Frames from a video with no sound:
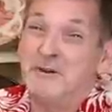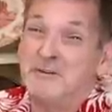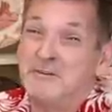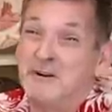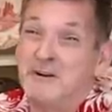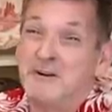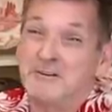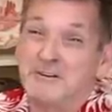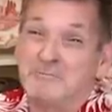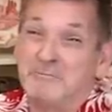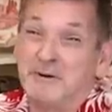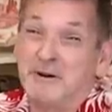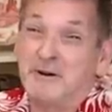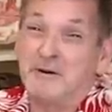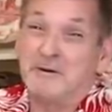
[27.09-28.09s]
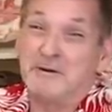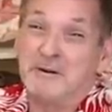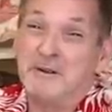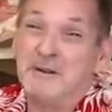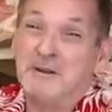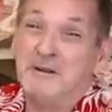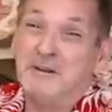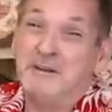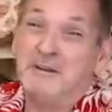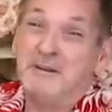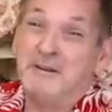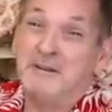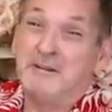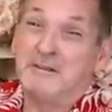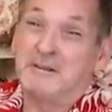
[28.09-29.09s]
we talked about
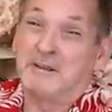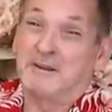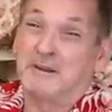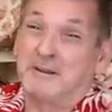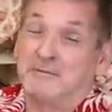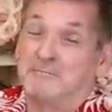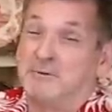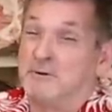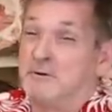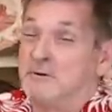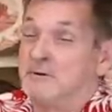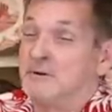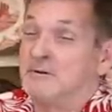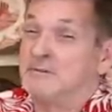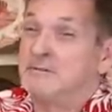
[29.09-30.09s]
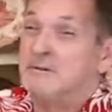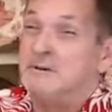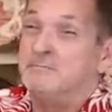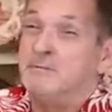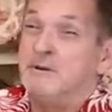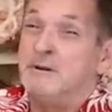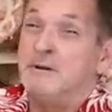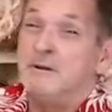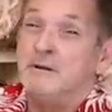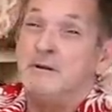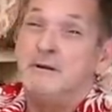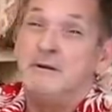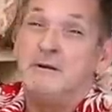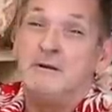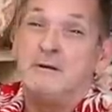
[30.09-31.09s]
that got broken shipping
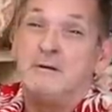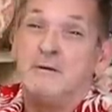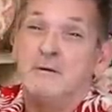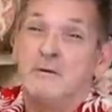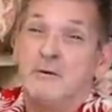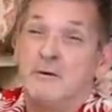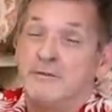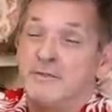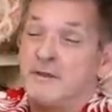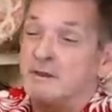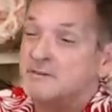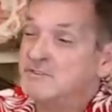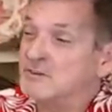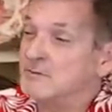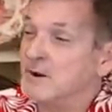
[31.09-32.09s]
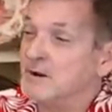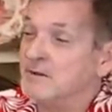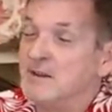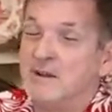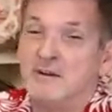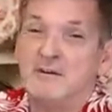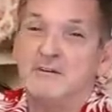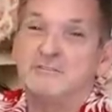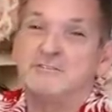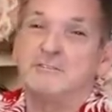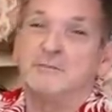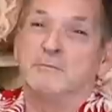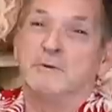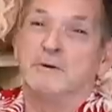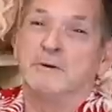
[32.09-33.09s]
or things around the house
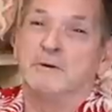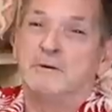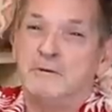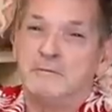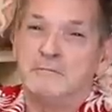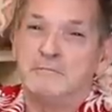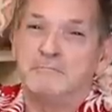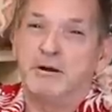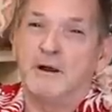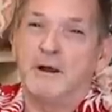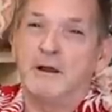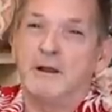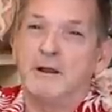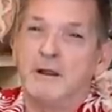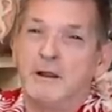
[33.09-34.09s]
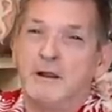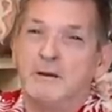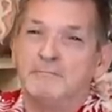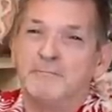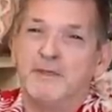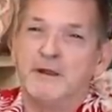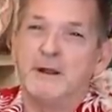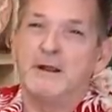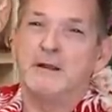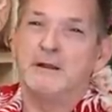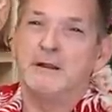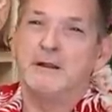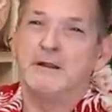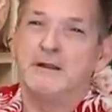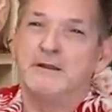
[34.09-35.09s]
that were piling up that I
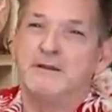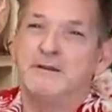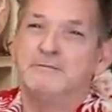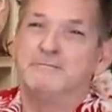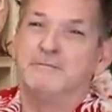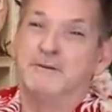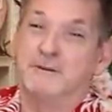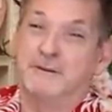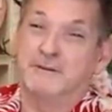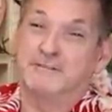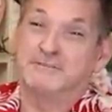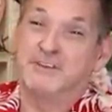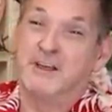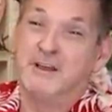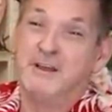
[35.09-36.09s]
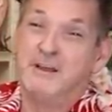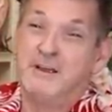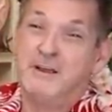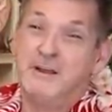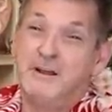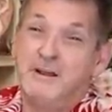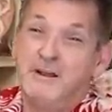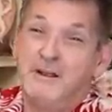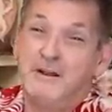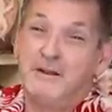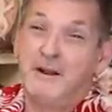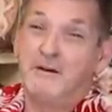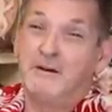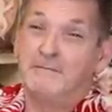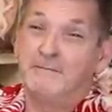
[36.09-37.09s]
needed to fix.
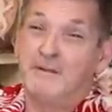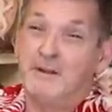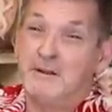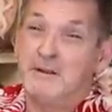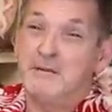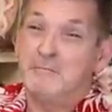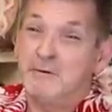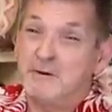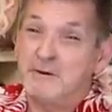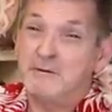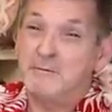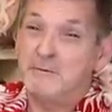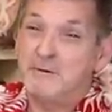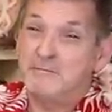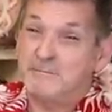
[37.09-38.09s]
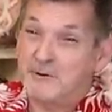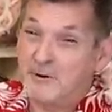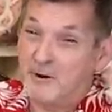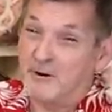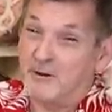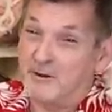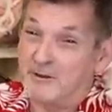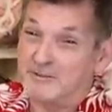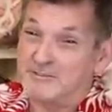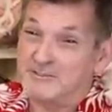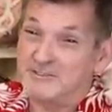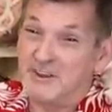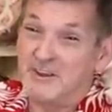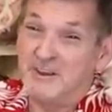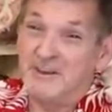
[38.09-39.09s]
Now, if anybody
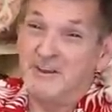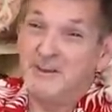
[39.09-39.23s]
recalls